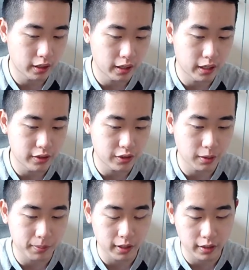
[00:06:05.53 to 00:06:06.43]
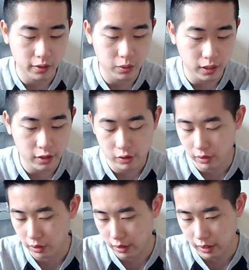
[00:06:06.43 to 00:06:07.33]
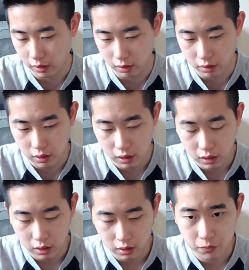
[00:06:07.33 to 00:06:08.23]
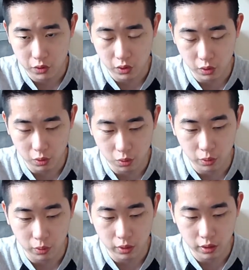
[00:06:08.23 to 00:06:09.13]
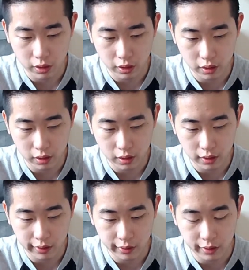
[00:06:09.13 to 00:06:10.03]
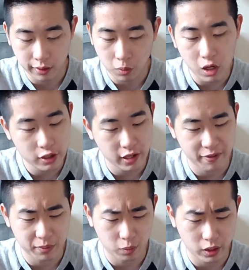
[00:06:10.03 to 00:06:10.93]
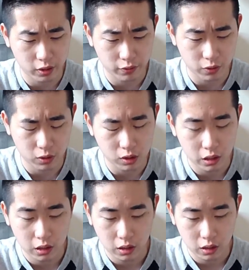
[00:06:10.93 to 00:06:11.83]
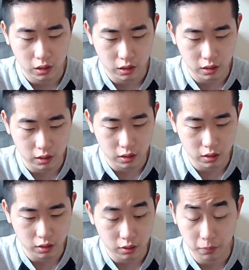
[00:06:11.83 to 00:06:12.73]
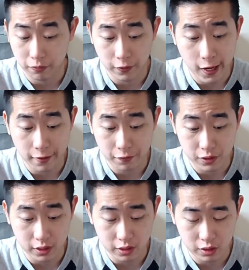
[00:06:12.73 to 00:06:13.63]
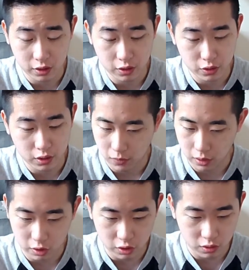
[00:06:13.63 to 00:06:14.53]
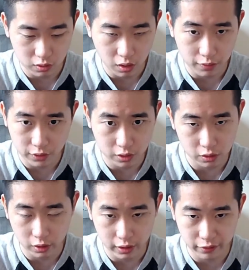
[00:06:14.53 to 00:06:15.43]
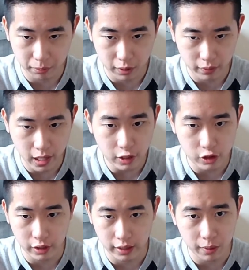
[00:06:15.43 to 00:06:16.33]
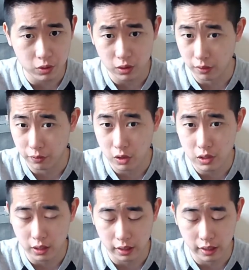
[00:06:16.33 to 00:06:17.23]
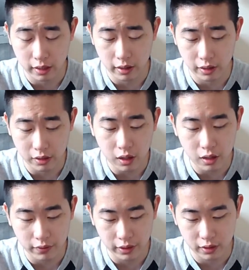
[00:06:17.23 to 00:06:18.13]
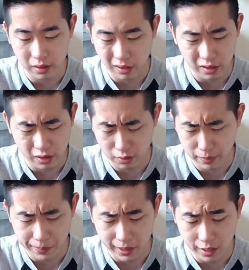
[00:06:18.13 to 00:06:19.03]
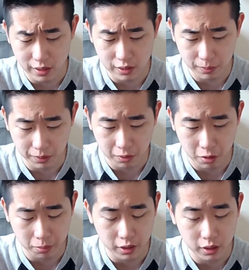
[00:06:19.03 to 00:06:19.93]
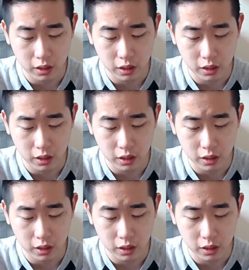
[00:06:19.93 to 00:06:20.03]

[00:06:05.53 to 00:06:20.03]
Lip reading: Ends up that it was actually the nylon. So the watch that I've been wearing for 5-6 years, it just all of a sudden started giving me a reaction, and that wasn't the first thing that I thought of. I thought maybe I ate something wrong, but